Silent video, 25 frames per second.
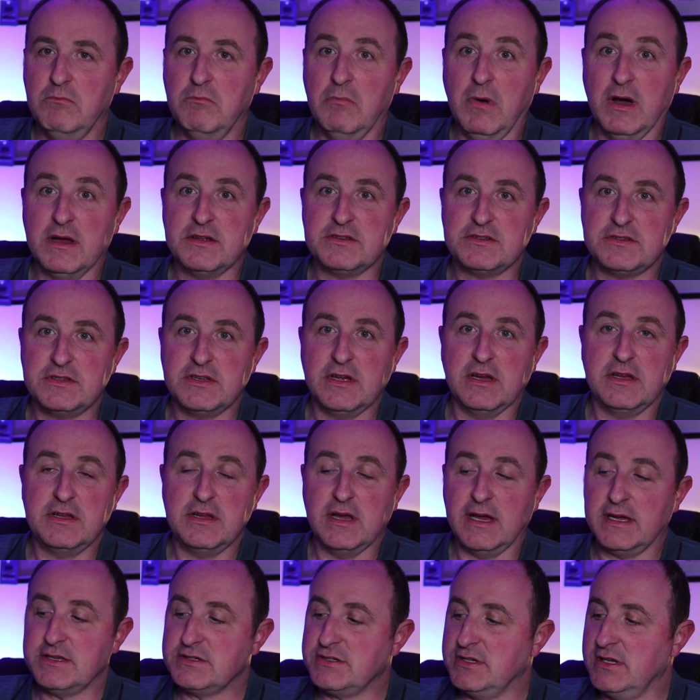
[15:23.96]

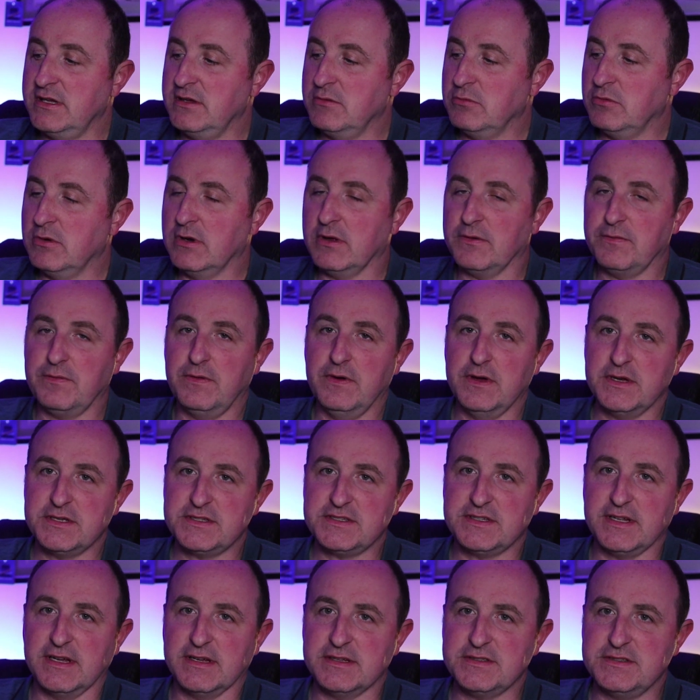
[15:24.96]
Actually, when I first
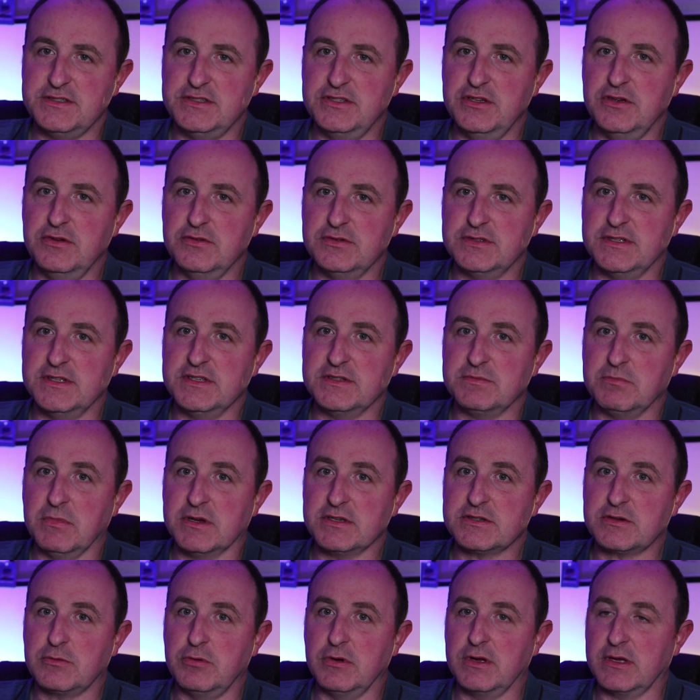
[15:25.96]
started using it, it's
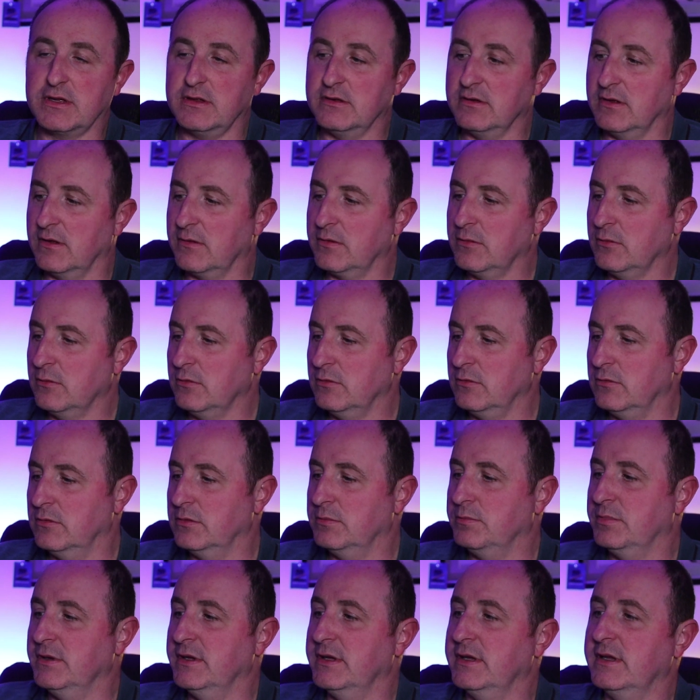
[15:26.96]
much quicker than I thought it
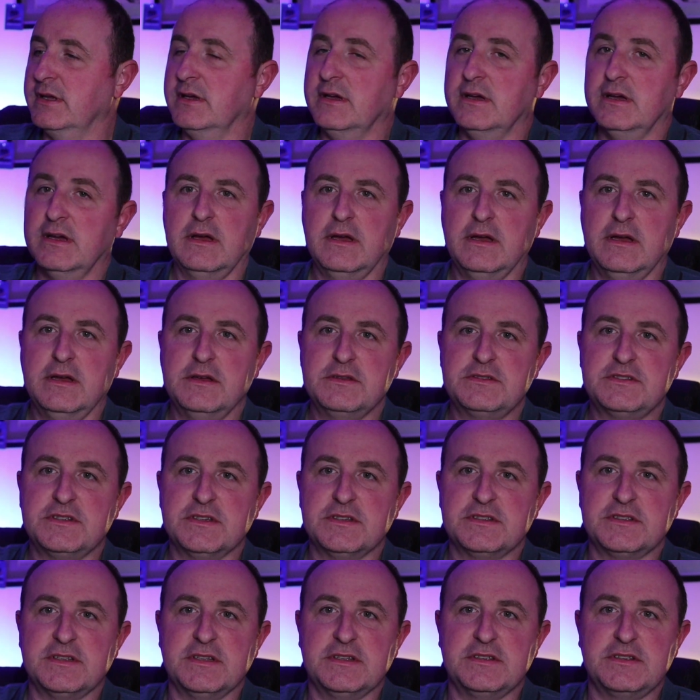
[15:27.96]
would be. It's
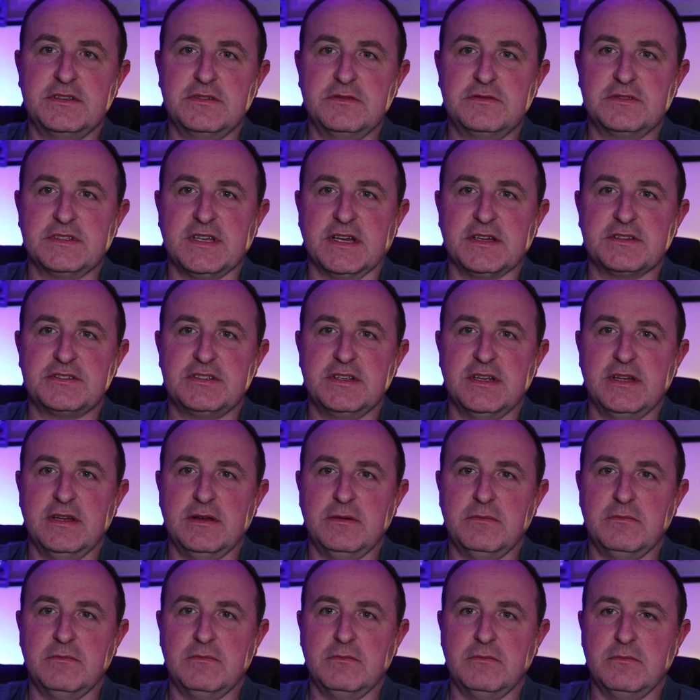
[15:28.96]
just as you touch
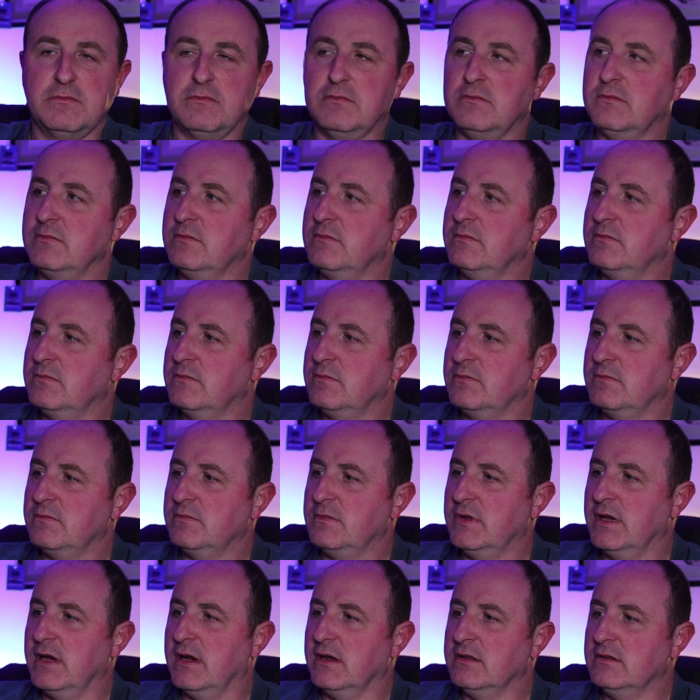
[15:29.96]
it,
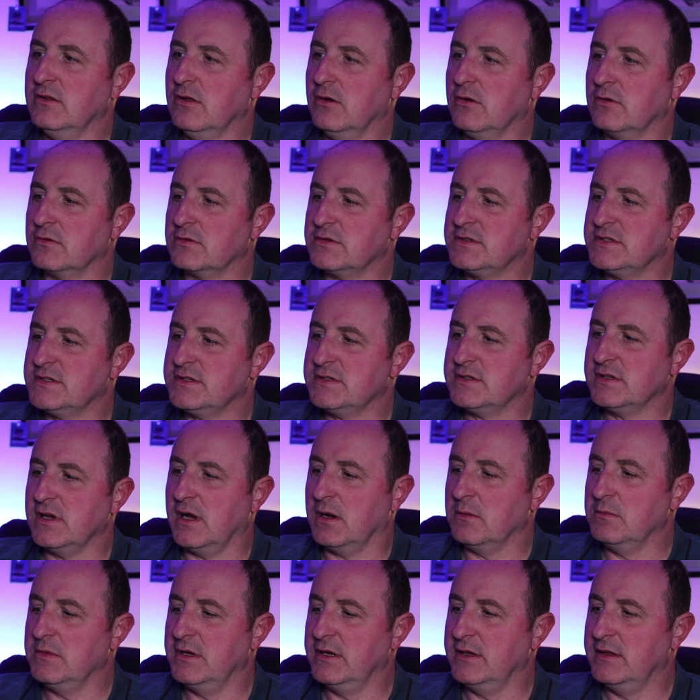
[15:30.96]
it unlocks.
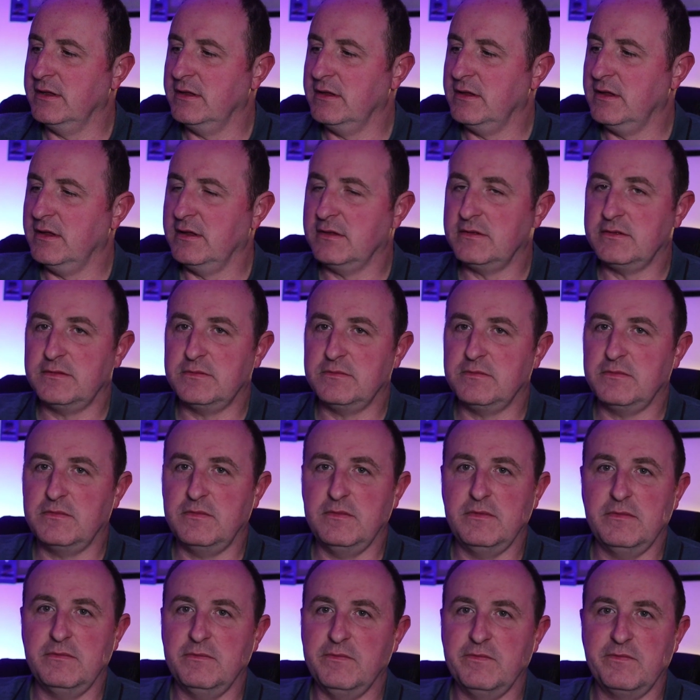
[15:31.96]
I mean,
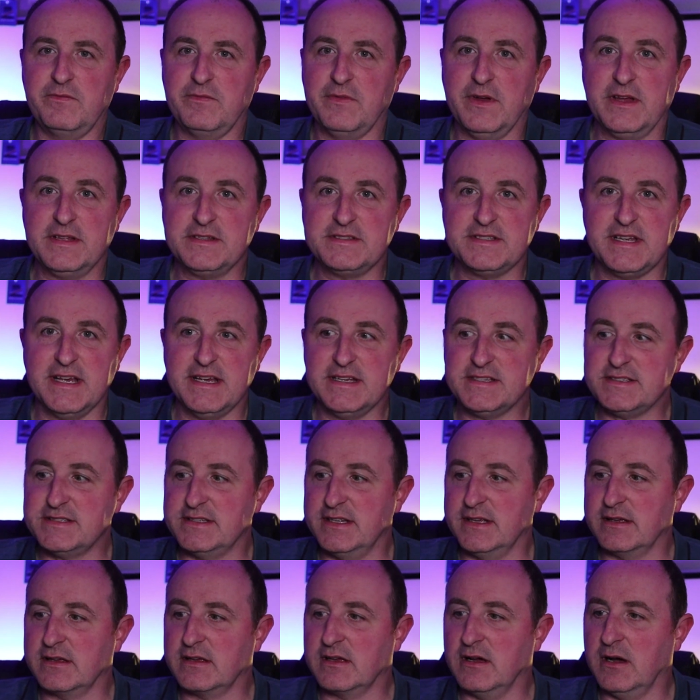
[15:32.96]

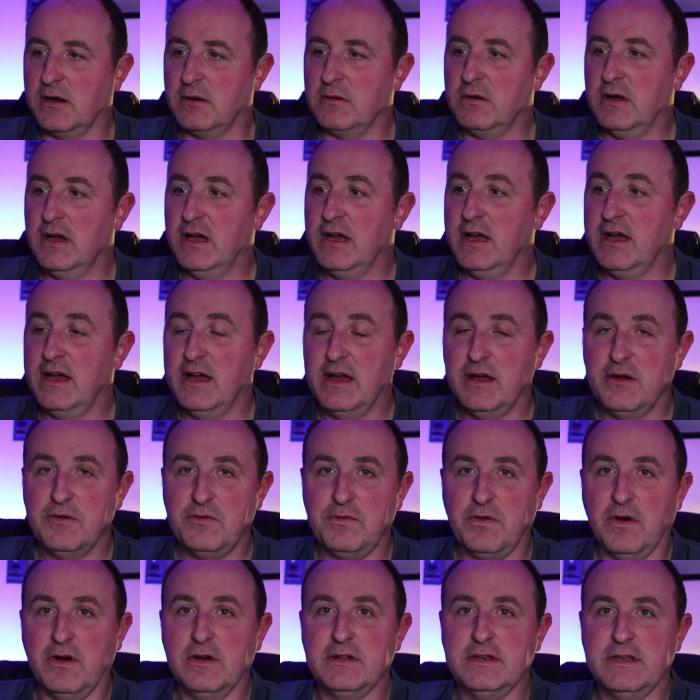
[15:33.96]
fantastic.
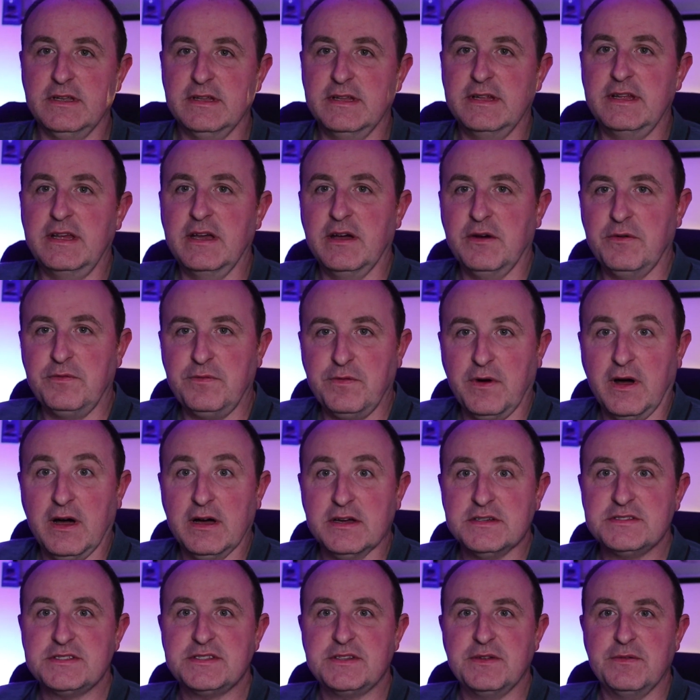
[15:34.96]
Finally, a
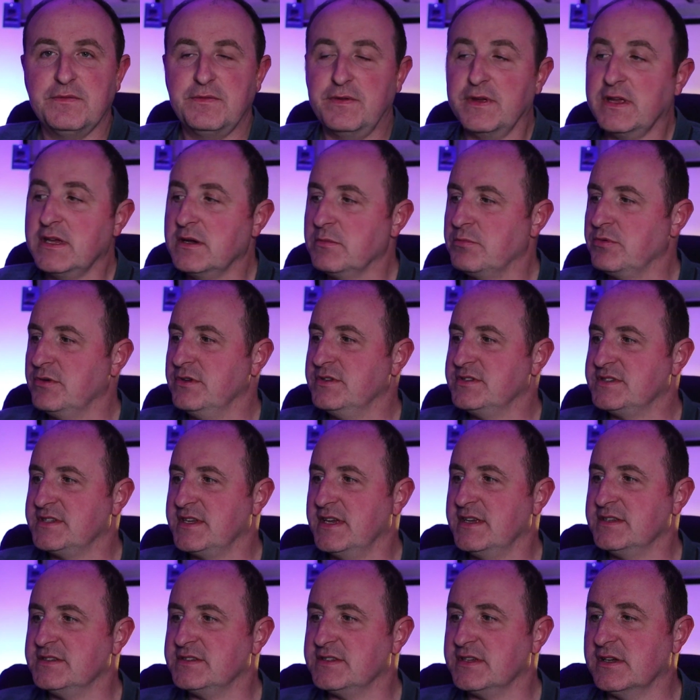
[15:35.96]
fast fingerprint
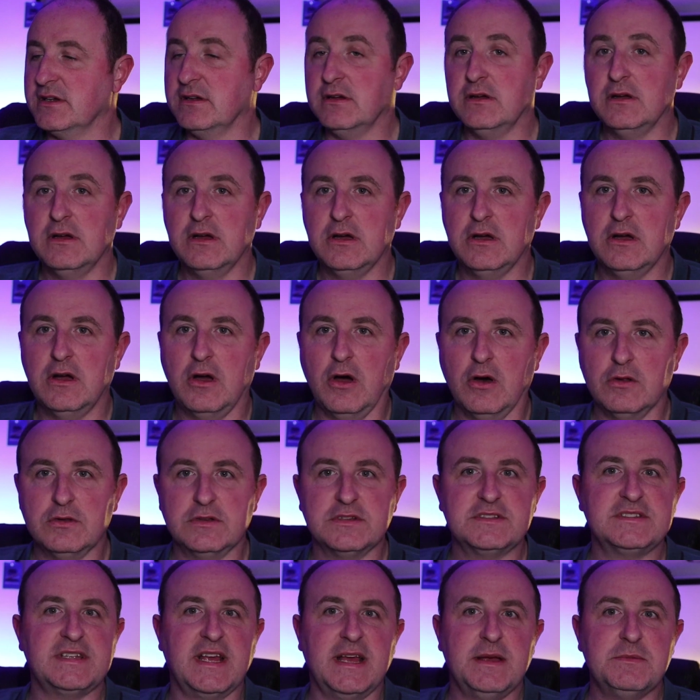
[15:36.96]
sensor on
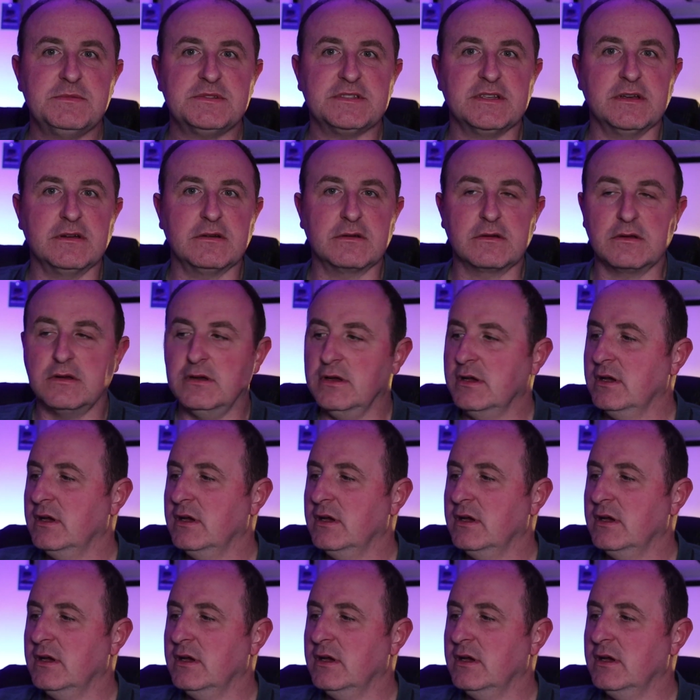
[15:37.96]
the Samsung.